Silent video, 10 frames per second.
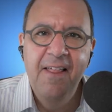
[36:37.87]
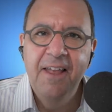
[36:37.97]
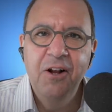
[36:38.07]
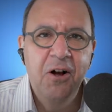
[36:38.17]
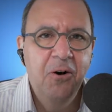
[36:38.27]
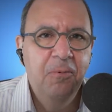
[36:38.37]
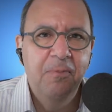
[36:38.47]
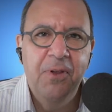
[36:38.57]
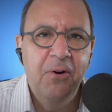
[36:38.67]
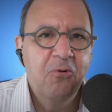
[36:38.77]
you know,
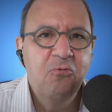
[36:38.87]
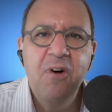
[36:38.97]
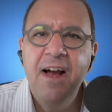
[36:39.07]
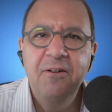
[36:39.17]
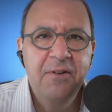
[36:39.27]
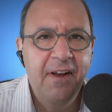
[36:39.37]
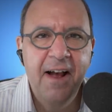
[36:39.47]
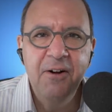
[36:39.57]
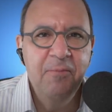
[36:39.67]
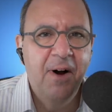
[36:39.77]
they're ground
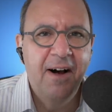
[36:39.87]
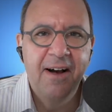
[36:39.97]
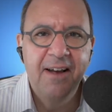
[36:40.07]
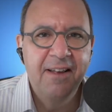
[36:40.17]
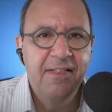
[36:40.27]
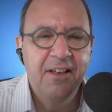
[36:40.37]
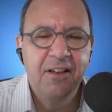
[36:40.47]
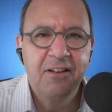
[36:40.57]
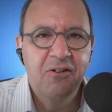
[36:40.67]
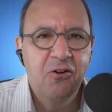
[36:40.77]
down by
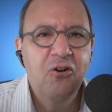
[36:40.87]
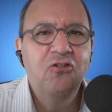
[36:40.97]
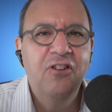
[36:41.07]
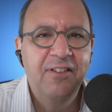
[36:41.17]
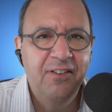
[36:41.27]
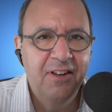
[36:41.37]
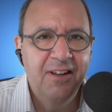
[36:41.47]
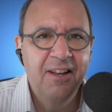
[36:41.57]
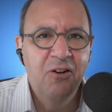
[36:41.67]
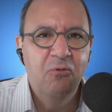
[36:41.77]
the
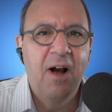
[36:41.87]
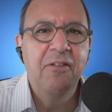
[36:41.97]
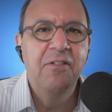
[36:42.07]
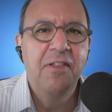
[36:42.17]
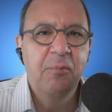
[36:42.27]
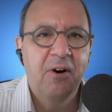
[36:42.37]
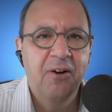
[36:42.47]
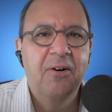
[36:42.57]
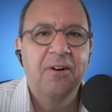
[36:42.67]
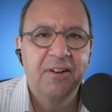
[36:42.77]
urgency rather than the
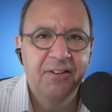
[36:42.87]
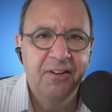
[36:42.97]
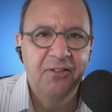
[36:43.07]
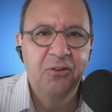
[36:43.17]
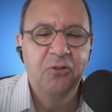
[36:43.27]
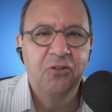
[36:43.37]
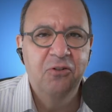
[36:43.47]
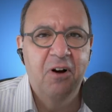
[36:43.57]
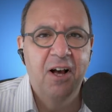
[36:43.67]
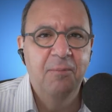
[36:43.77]
priorities as you
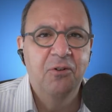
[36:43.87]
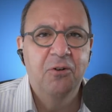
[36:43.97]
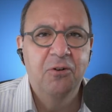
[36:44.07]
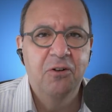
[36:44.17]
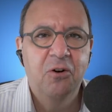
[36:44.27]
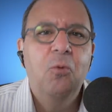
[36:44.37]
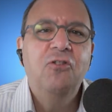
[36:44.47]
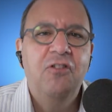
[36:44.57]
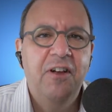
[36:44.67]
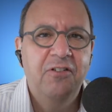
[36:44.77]
described earlier.
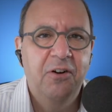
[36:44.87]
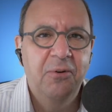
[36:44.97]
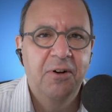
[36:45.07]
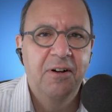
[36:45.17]
What should they do?